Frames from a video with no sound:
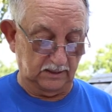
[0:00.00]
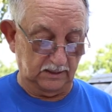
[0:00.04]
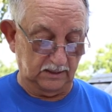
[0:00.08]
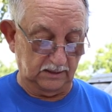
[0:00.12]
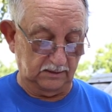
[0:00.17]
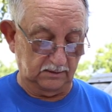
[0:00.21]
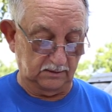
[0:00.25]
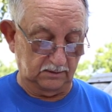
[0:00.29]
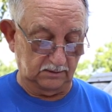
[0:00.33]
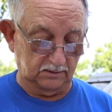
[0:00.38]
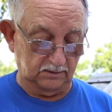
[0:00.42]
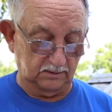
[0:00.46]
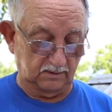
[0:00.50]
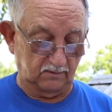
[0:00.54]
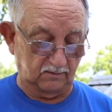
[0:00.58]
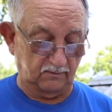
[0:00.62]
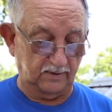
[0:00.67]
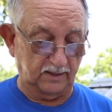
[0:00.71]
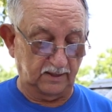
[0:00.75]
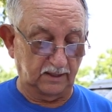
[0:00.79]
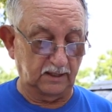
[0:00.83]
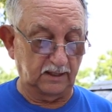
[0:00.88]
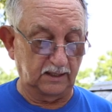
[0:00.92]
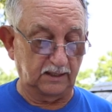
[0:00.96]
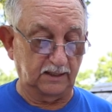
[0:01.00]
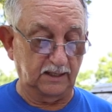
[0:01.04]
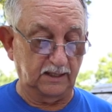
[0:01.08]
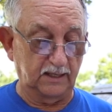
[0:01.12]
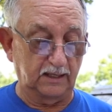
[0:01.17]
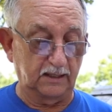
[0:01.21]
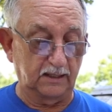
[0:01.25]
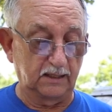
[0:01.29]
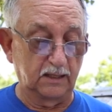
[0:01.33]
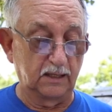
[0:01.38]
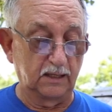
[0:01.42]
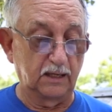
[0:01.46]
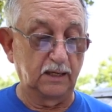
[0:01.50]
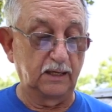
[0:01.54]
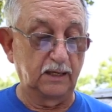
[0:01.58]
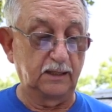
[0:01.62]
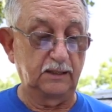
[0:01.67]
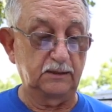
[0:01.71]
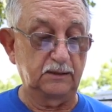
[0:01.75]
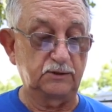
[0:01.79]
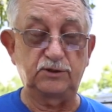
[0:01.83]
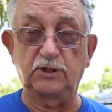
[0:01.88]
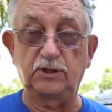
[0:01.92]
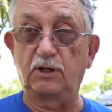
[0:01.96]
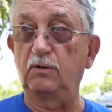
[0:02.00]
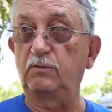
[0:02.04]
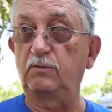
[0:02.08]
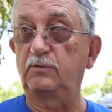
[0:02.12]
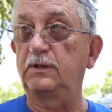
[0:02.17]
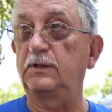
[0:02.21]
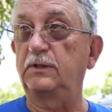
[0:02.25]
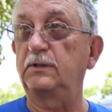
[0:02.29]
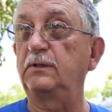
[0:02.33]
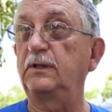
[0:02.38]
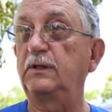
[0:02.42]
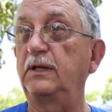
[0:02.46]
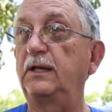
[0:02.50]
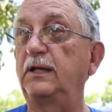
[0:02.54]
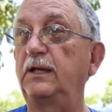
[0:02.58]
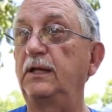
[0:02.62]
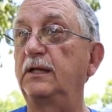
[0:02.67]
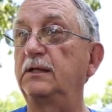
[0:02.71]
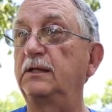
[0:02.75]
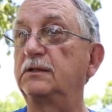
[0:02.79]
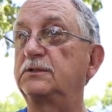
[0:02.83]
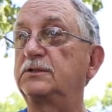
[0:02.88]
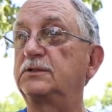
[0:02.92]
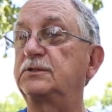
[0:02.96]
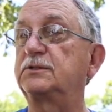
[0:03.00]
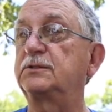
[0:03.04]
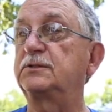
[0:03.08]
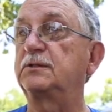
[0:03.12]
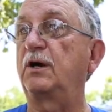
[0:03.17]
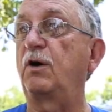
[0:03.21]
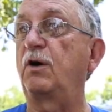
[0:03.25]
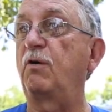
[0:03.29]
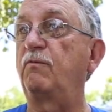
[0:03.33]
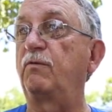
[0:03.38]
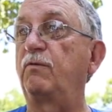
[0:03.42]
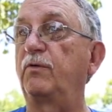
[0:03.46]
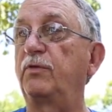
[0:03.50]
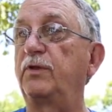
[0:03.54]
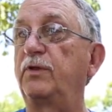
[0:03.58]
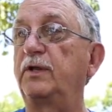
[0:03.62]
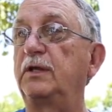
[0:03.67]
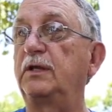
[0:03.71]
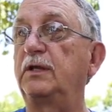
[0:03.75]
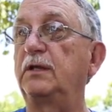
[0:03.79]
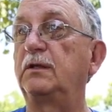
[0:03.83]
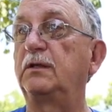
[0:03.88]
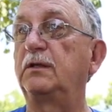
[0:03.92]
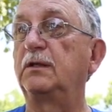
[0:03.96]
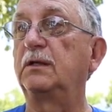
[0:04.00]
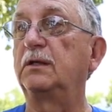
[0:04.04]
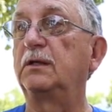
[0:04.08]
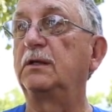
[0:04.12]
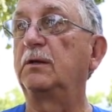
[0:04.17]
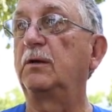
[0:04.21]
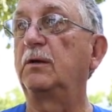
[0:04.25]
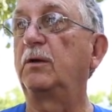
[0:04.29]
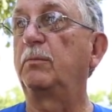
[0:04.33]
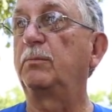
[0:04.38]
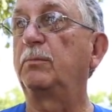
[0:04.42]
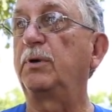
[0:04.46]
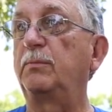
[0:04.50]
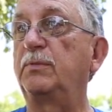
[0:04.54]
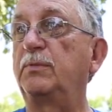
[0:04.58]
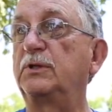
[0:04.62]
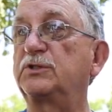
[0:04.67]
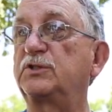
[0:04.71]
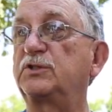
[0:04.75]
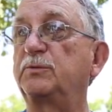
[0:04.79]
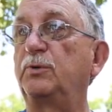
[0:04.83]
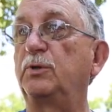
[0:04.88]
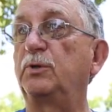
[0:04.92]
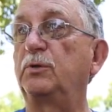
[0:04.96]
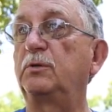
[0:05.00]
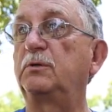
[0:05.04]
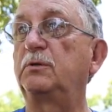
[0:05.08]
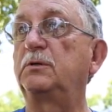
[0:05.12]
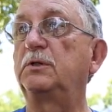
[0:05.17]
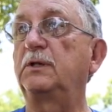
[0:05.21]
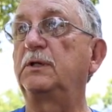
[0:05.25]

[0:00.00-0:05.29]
and uh, everything like that, and it showed that it is over the permissible